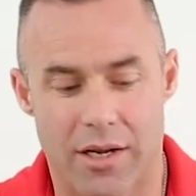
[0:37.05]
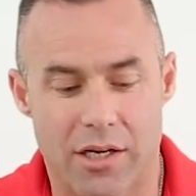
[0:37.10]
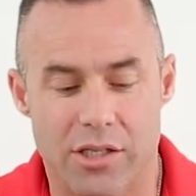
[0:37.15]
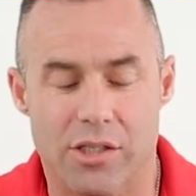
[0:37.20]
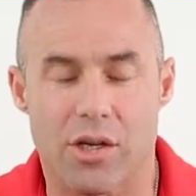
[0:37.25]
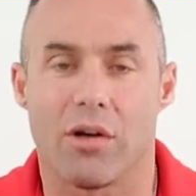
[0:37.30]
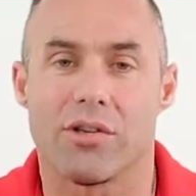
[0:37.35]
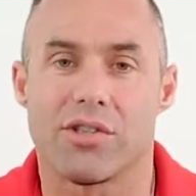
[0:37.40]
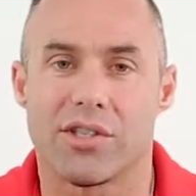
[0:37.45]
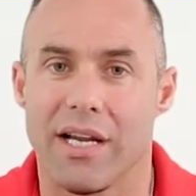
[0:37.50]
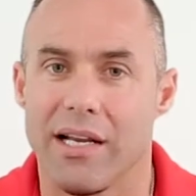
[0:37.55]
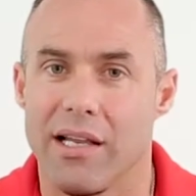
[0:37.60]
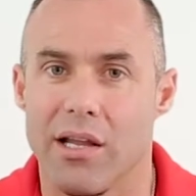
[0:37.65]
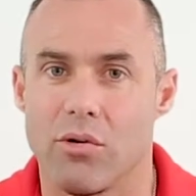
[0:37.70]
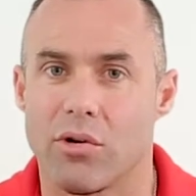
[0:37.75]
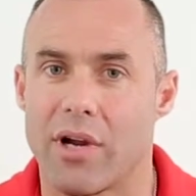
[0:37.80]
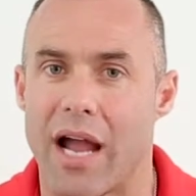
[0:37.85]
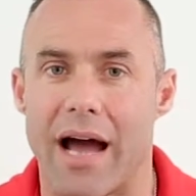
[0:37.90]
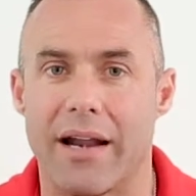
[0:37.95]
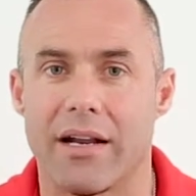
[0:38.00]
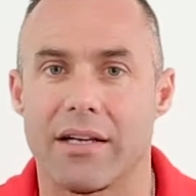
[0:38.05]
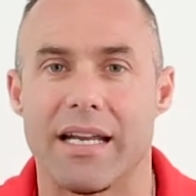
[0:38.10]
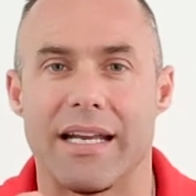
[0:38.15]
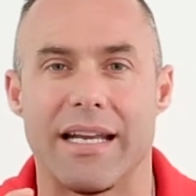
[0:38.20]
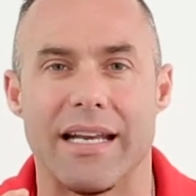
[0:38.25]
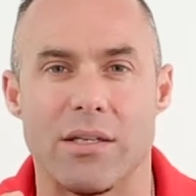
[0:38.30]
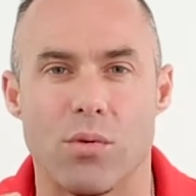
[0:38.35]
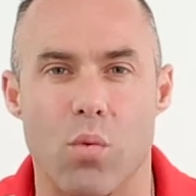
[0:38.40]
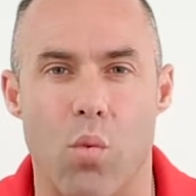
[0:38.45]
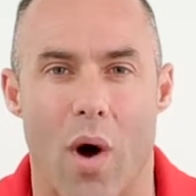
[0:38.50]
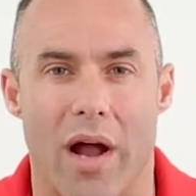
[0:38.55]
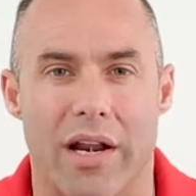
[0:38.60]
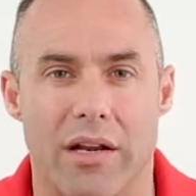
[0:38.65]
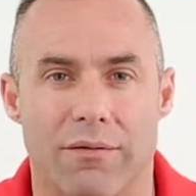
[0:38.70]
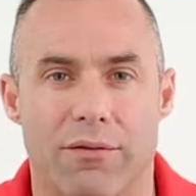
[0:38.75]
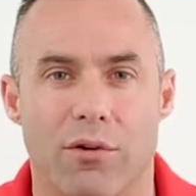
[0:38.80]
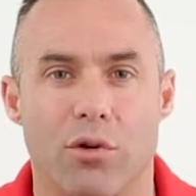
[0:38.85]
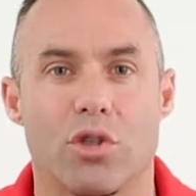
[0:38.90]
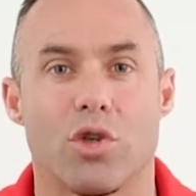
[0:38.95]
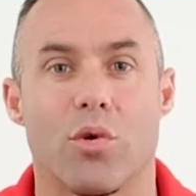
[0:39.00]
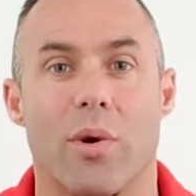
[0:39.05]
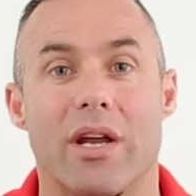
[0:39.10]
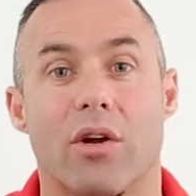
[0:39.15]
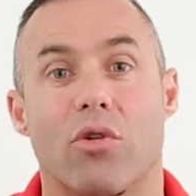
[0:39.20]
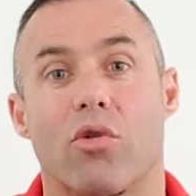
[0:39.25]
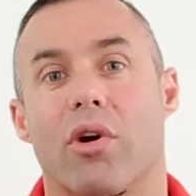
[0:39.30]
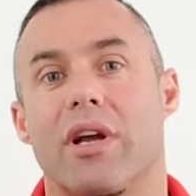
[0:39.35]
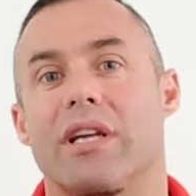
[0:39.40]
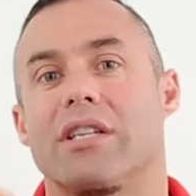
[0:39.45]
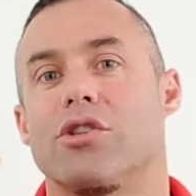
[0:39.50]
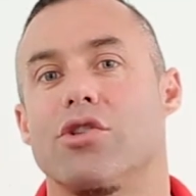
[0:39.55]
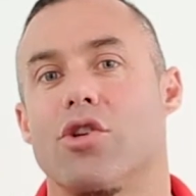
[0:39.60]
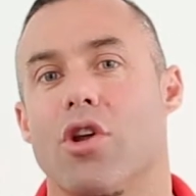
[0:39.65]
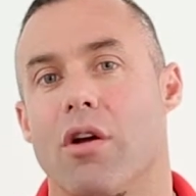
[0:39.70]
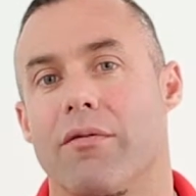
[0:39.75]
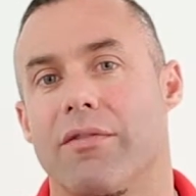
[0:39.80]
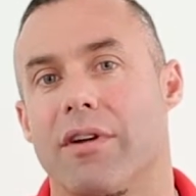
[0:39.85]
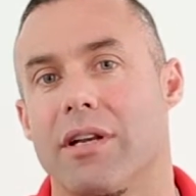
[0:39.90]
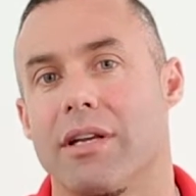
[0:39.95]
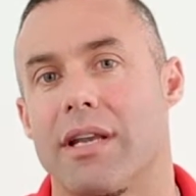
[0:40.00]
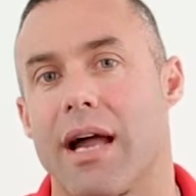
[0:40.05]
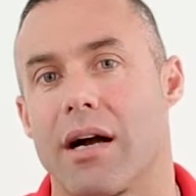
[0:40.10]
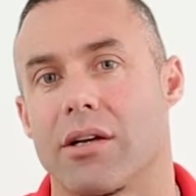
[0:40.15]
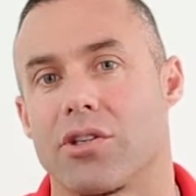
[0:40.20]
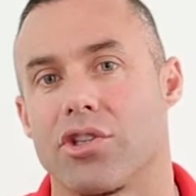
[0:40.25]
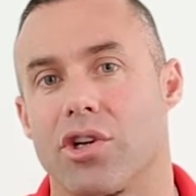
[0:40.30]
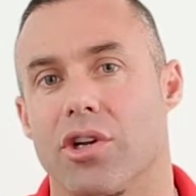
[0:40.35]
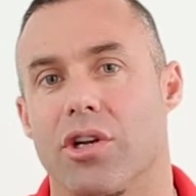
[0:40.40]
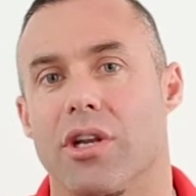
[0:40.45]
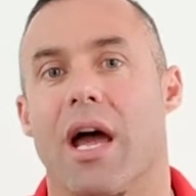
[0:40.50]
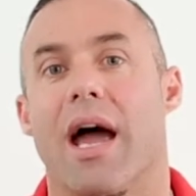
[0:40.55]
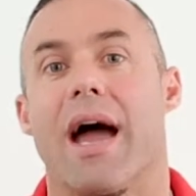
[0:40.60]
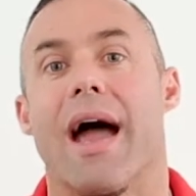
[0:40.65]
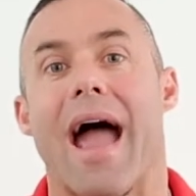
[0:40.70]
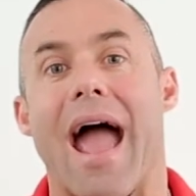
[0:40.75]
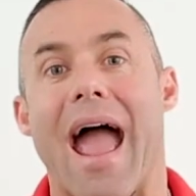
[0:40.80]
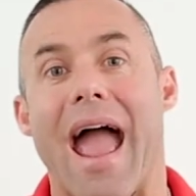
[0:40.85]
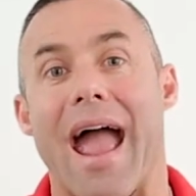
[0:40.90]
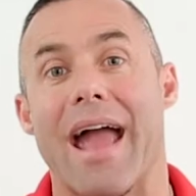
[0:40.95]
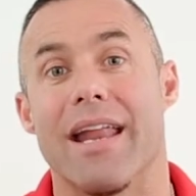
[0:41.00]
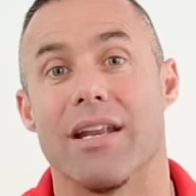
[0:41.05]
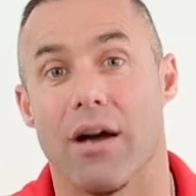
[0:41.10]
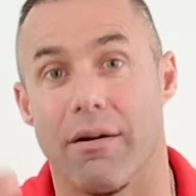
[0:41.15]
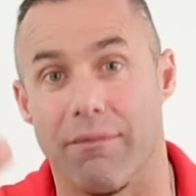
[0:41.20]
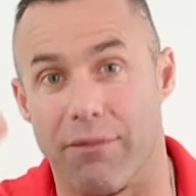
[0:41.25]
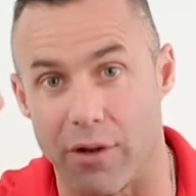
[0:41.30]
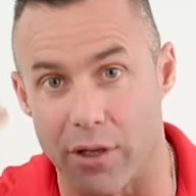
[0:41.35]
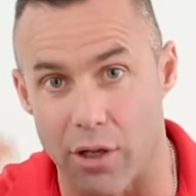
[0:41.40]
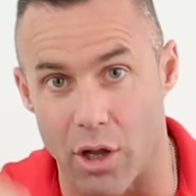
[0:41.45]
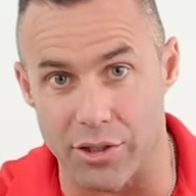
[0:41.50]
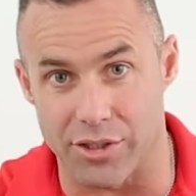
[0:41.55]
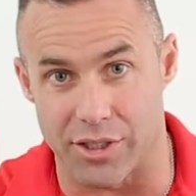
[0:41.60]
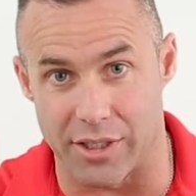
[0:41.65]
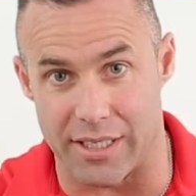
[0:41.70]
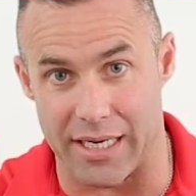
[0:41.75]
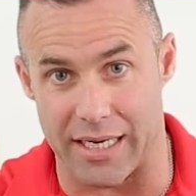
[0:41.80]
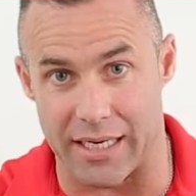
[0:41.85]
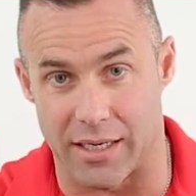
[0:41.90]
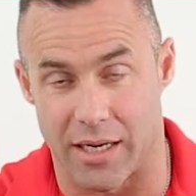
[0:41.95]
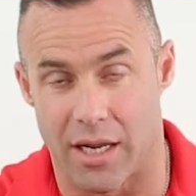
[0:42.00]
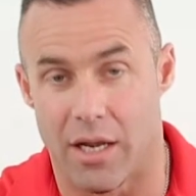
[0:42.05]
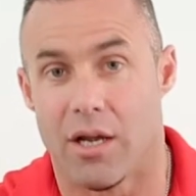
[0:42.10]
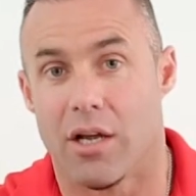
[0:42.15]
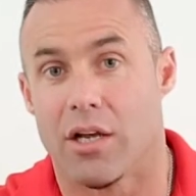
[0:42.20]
So acetyl L-carnitine is wonderful to increase nerve conduction and velocity.